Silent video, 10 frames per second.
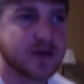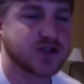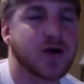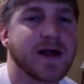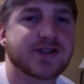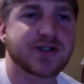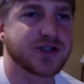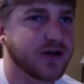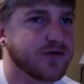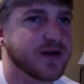So I actually
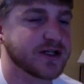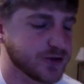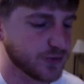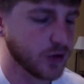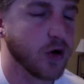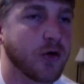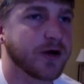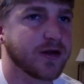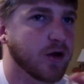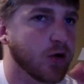just finished
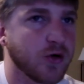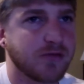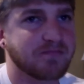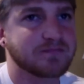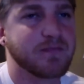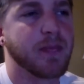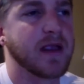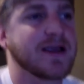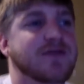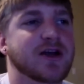recording the whole
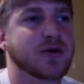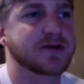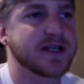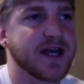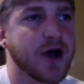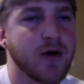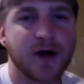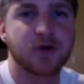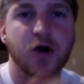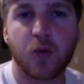evening with DeeO. I
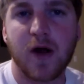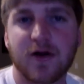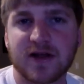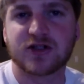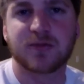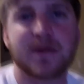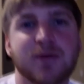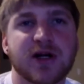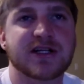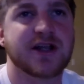don't know where this will be
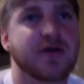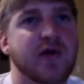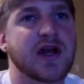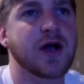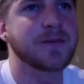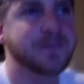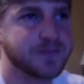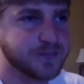put into the video,